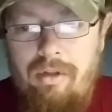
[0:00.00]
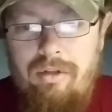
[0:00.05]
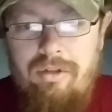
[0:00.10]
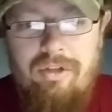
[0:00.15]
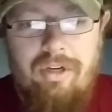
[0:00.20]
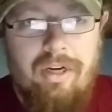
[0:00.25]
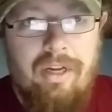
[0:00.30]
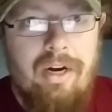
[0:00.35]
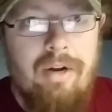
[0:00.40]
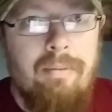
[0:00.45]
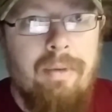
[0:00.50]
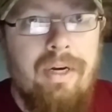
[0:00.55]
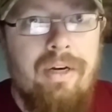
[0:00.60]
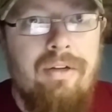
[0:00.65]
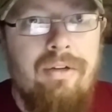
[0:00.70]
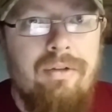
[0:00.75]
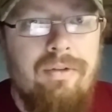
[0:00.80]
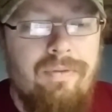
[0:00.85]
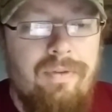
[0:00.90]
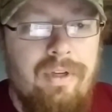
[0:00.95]
checking out my
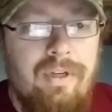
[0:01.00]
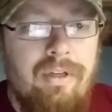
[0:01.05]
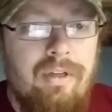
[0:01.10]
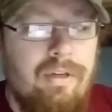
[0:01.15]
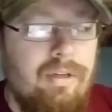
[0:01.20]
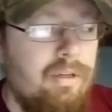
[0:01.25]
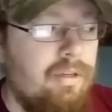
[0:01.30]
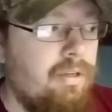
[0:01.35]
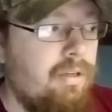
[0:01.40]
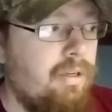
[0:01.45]
news feed,